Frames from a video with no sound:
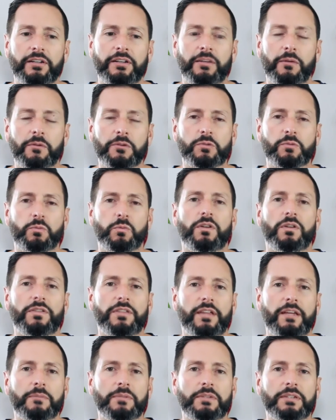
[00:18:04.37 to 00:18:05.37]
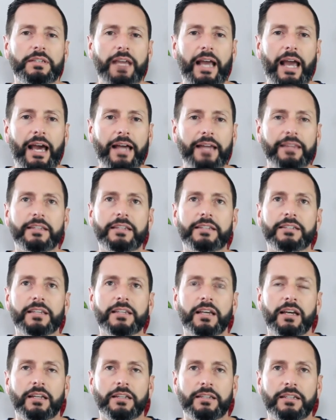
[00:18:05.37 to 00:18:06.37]
That was one thing, but they had these
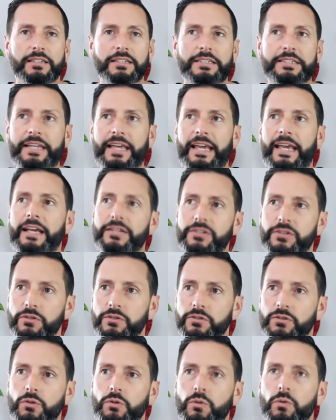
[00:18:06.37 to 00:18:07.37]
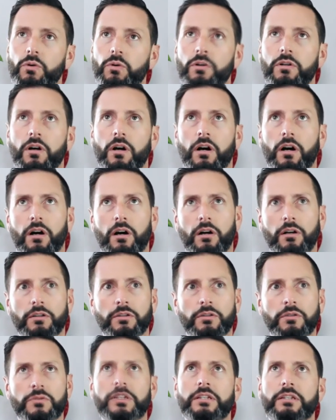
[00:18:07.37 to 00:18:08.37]
dancers who were
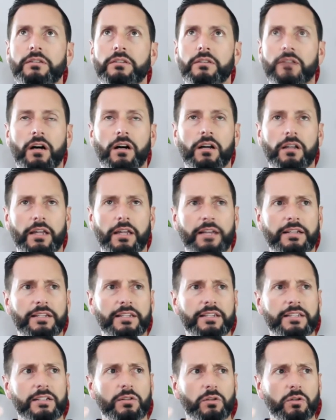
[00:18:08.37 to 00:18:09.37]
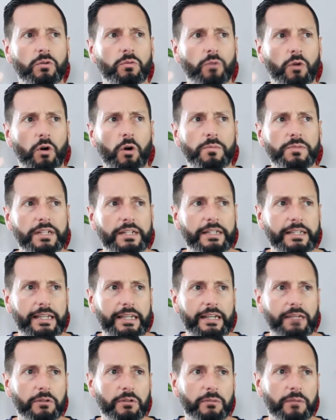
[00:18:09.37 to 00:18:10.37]
using like silk robes, and I
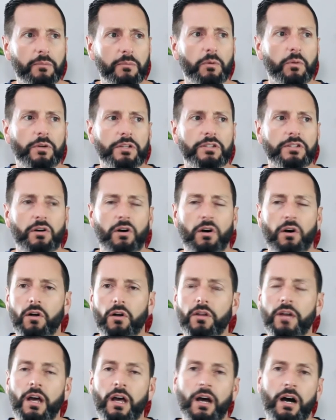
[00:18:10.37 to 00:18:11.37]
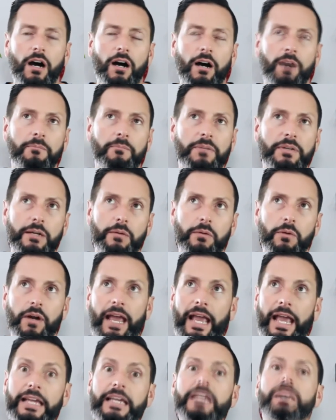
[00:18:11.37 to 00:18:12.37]
can't remember what it's called, but they were
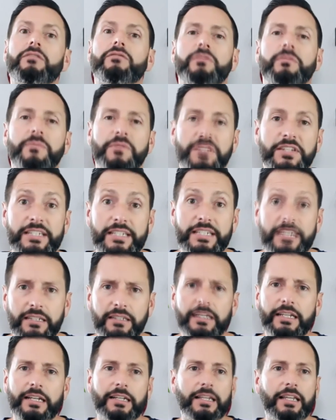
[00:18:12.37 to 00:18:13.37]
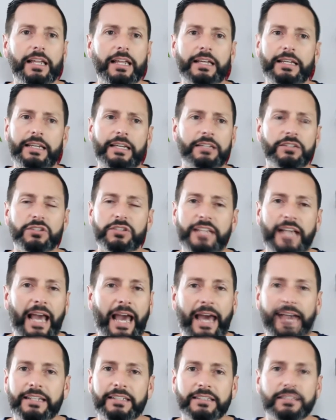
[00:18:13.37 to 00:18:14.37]
hanging from the ceiling and like just
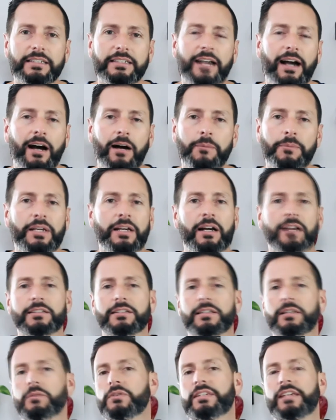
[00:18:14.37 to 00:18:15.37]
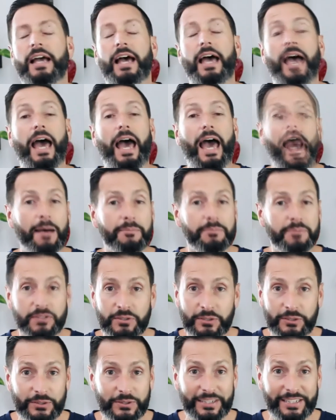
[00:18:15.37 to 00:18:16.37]
adding to the ambiance. It was
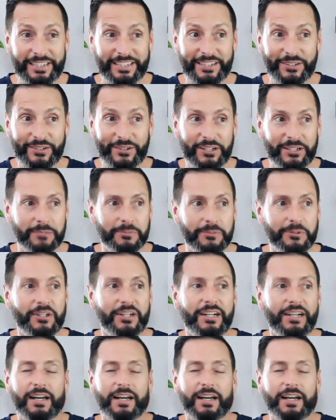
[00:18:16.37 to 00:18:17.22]
absolutely incredible.